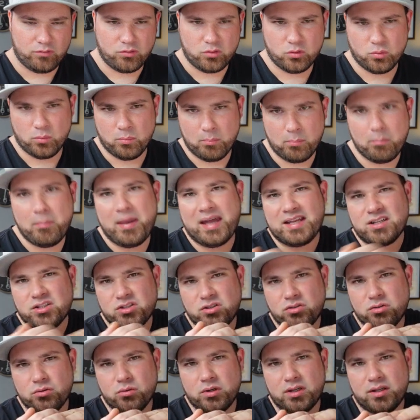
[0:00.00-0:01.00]

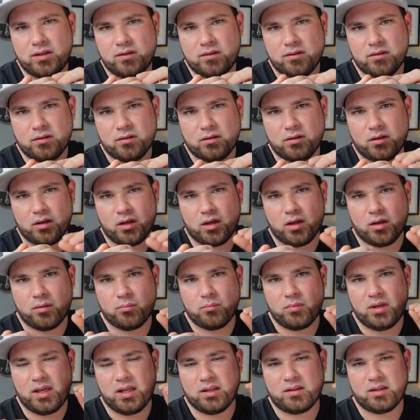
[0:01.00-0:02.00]
match to it,
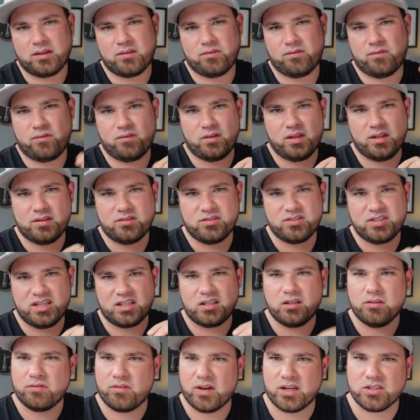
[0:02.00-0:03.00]
it
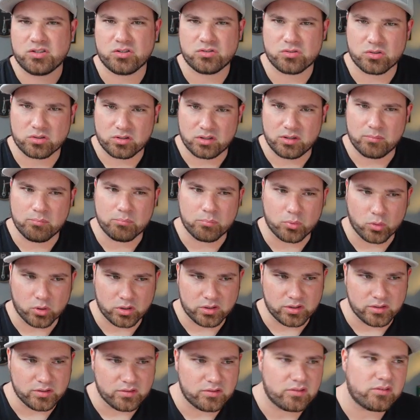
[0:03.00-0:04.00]
signifies a certain
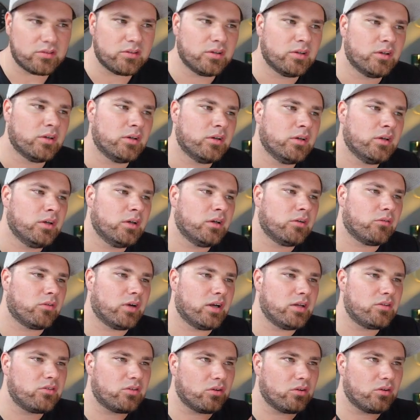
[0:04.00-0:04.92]
importance, right?